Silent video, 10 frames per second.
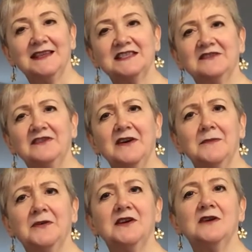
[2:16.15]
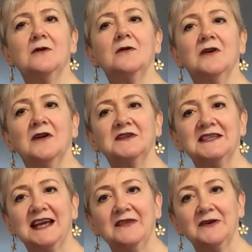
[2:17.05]
That's a very pretty chord
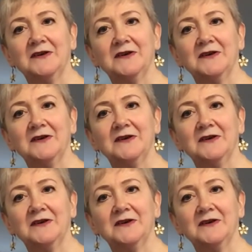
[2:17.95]
altogether.